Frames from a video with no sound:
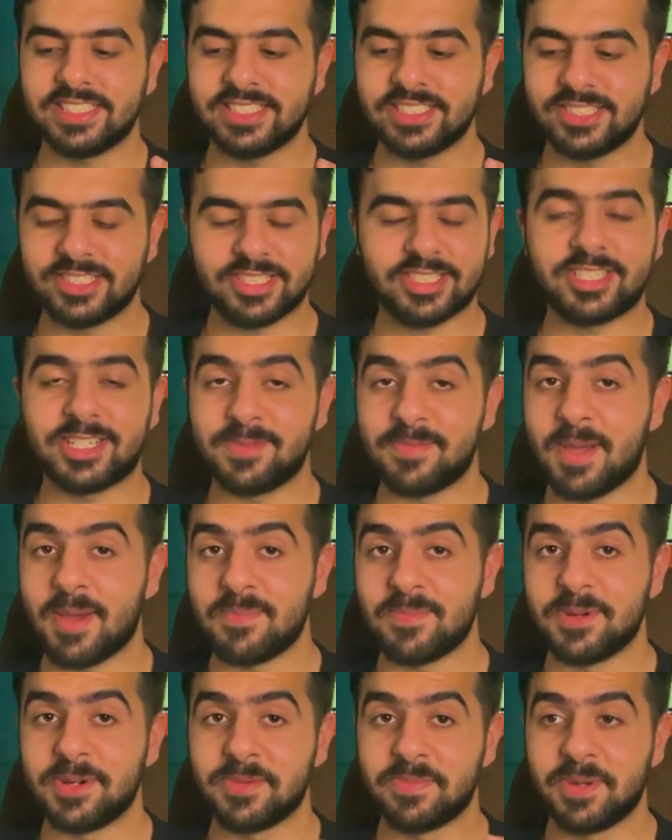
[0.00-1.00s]
just
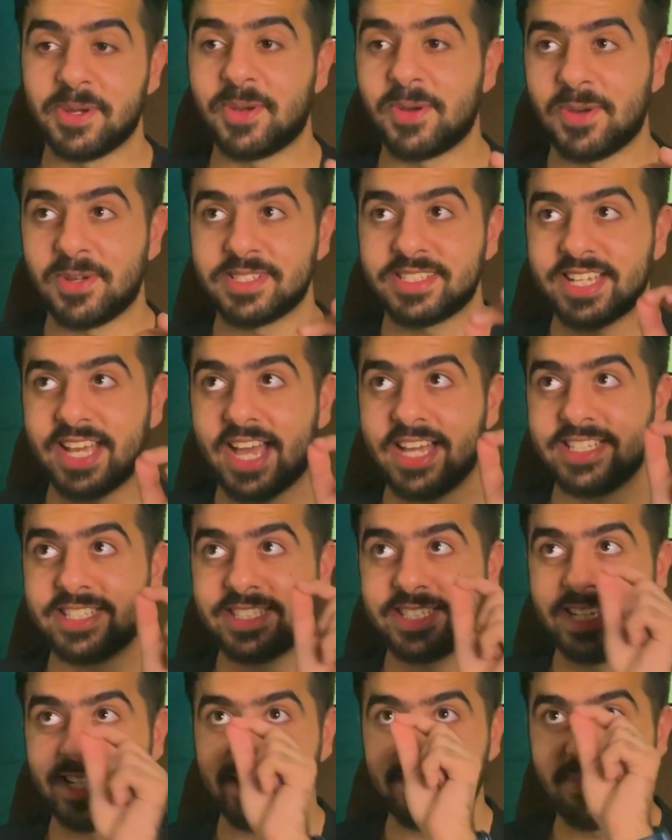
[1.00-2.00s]
remember because I
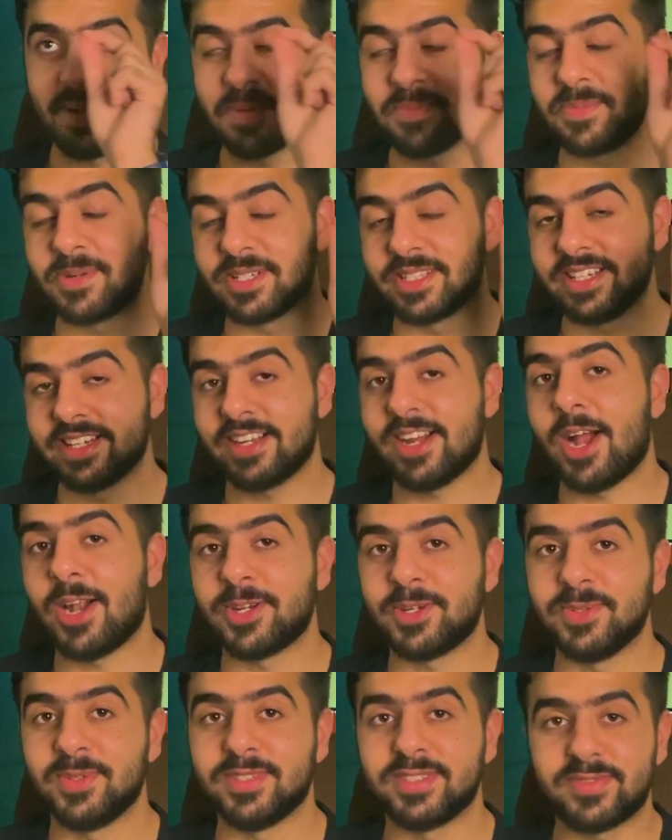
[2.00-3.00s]
still remember the
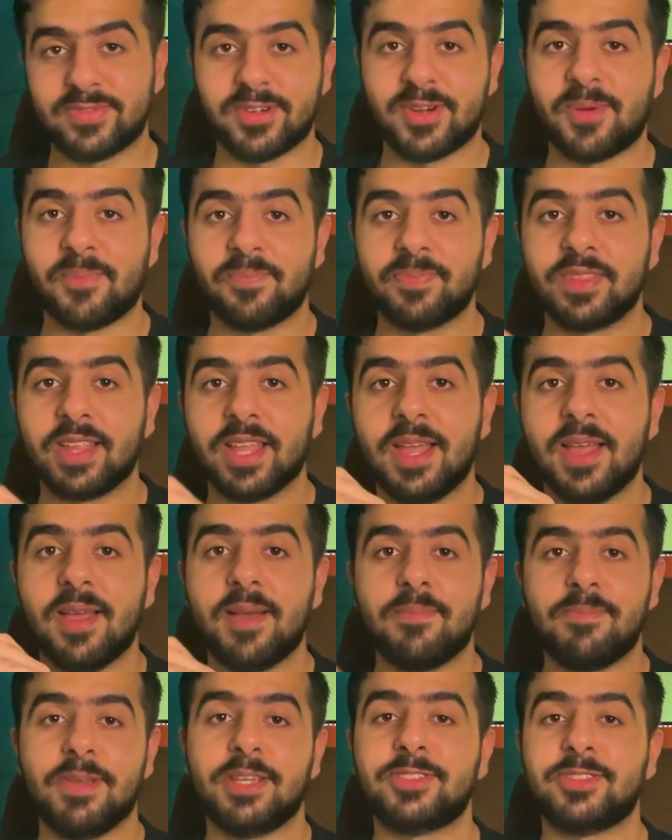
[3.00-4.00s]
cartoons from
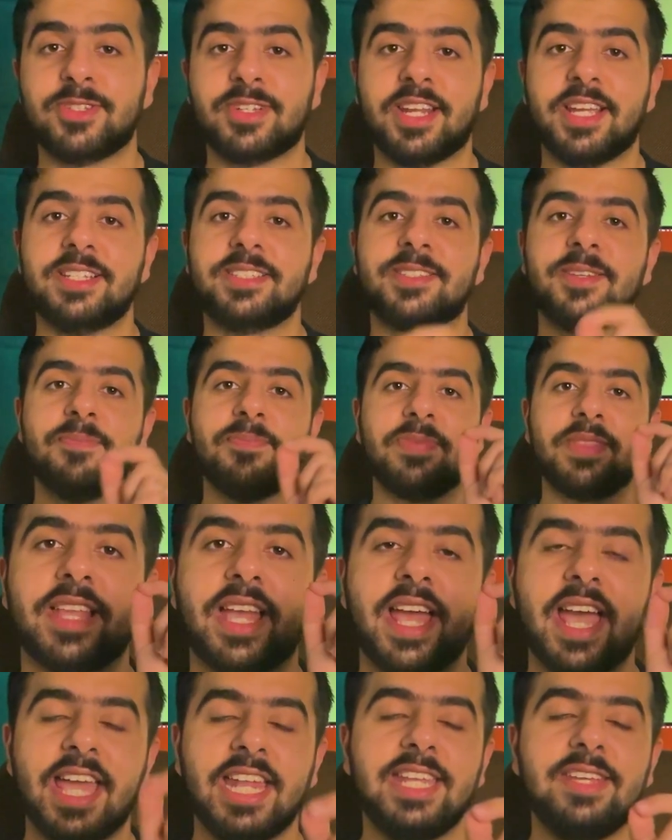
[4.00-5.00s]
Pixorize.
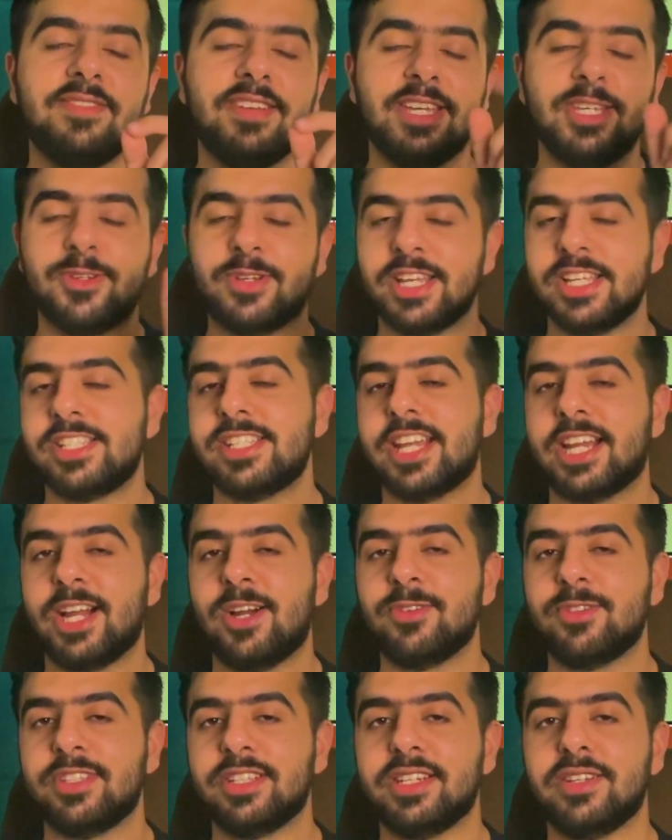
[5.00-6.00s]
Anyway, you can check
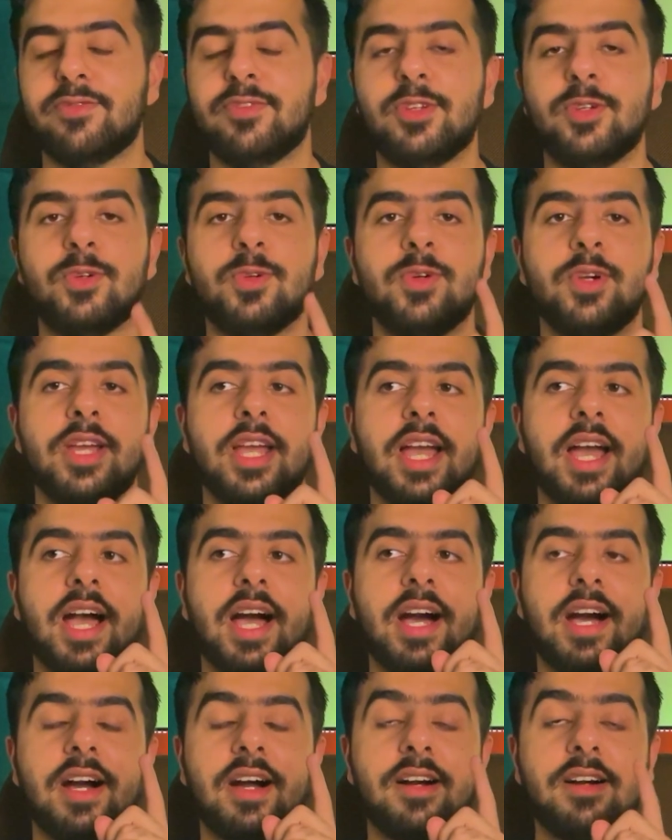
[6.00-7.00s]
out the review
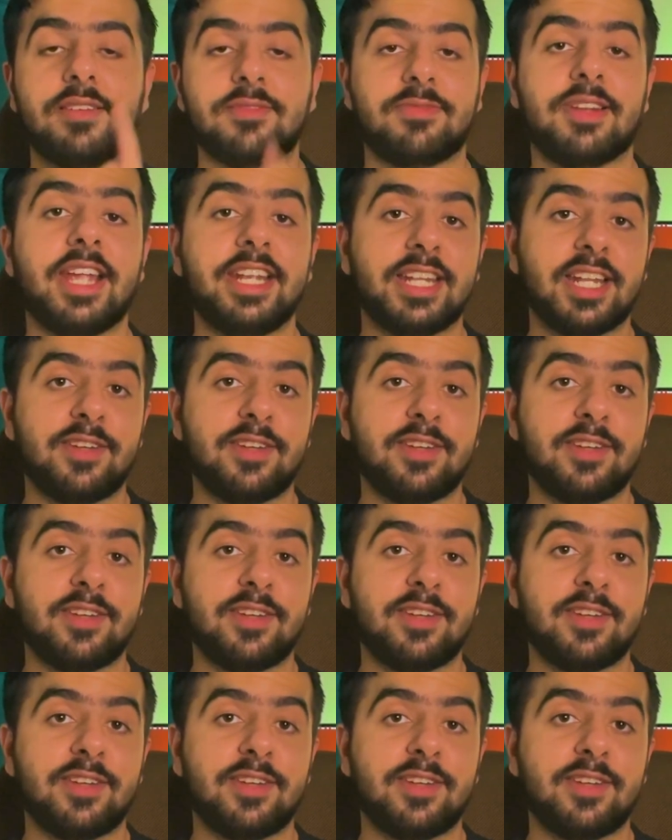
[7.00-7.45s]
right